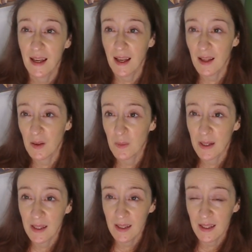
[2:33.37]
And
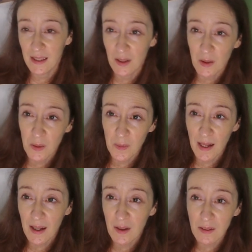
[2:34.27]
when I go
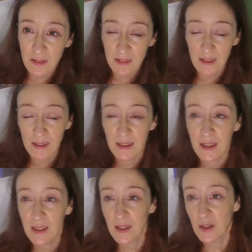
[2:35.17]
out,
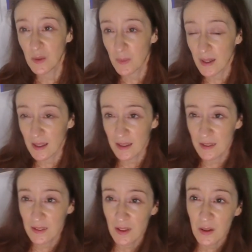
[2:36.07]
well,
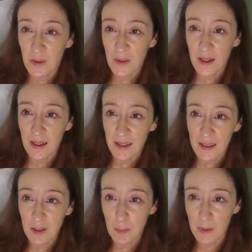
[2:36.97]
you know I'm
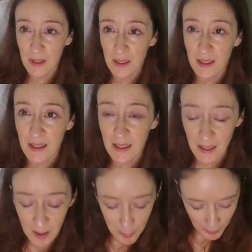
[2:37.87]
gonna be
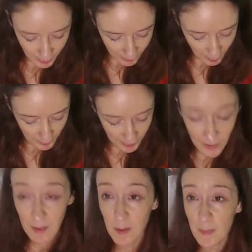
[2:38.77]

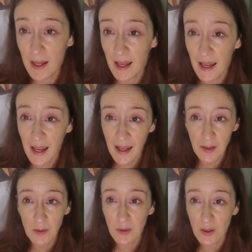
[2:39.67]
the
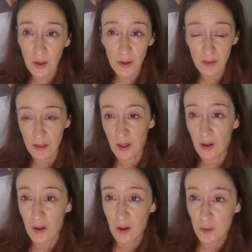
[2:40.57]
man who goes
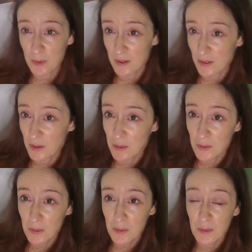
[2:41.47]
along with
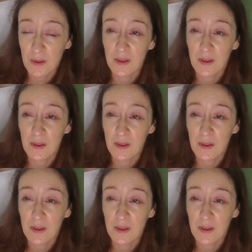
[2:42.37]
you.